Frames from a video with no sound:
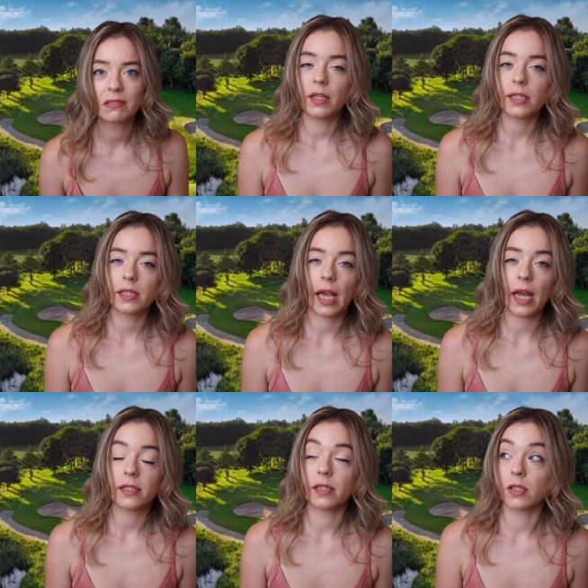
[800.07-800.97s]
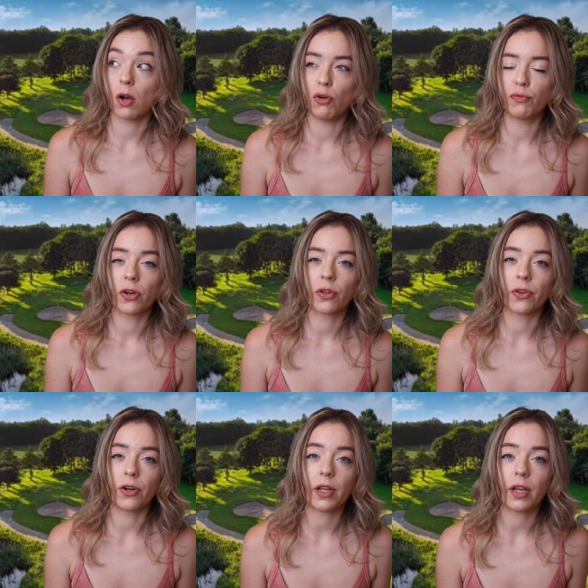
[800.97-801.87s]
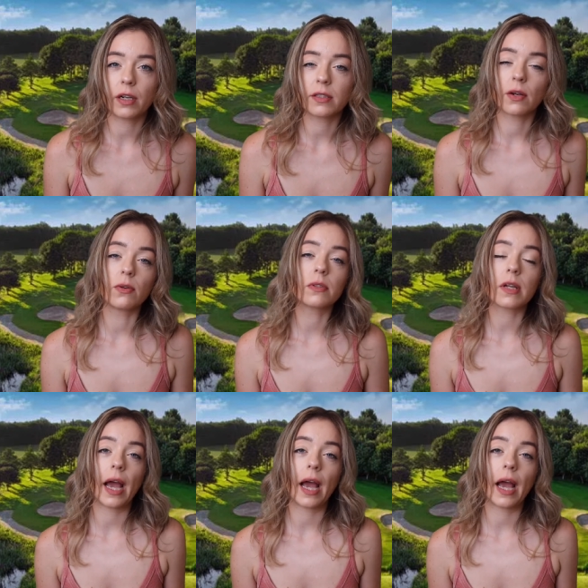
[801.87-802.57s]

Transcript: This case is over 30 years old.